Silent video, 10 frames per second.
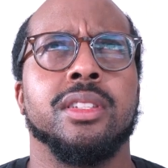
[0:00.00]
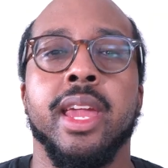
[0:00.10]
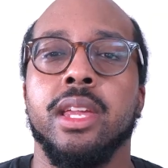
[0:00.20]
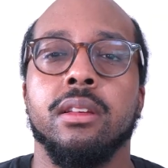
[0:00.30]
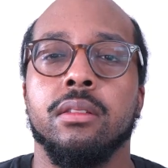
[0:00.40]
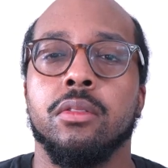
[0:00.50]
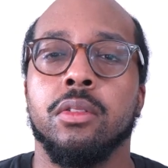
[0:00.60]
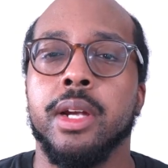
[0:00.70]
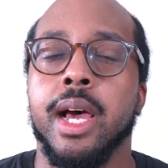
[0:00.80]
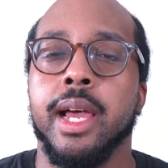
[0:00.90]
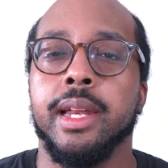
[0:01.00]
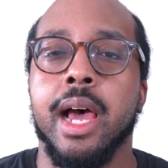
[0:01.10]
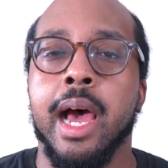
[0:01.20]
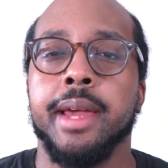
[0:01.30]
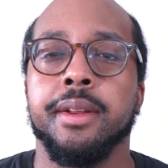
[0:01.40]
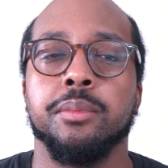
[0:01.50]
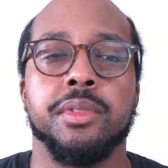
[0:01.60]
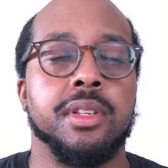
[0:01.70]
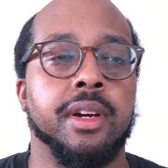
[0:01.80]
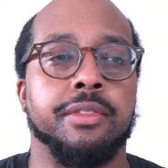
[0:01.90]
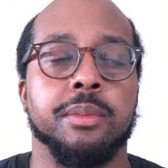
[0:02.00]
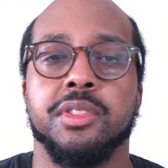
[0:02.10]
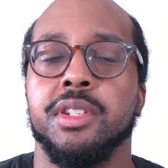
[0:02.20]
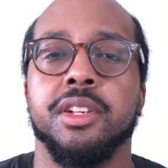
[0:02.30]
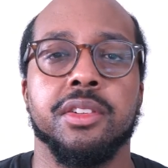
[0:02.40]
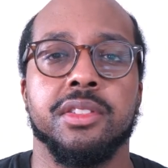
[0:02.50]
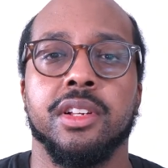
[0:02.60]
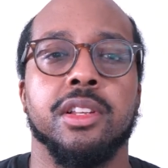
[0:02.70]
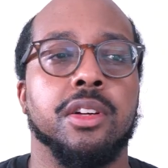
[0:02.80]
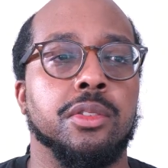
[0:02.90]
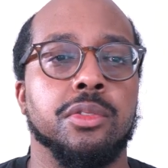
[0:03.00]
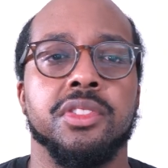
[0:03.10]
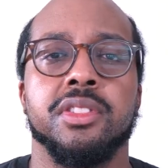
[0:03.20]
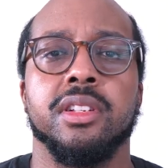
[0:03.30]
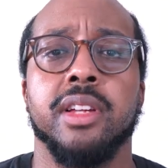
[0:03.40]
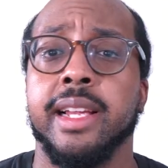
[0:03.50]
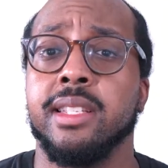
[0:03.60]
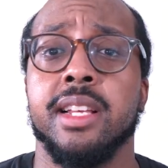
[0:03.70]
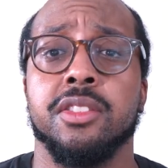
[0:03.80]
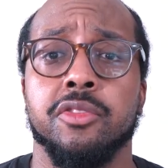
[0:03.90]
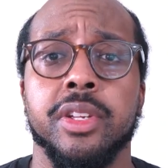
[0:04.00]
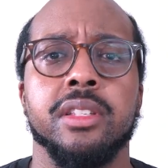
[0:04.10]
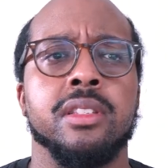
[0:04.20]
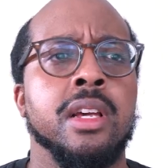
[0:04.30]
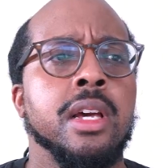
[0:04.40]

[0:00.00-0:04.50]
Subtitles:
8 or 9 items from sneakers to clothes to accessories.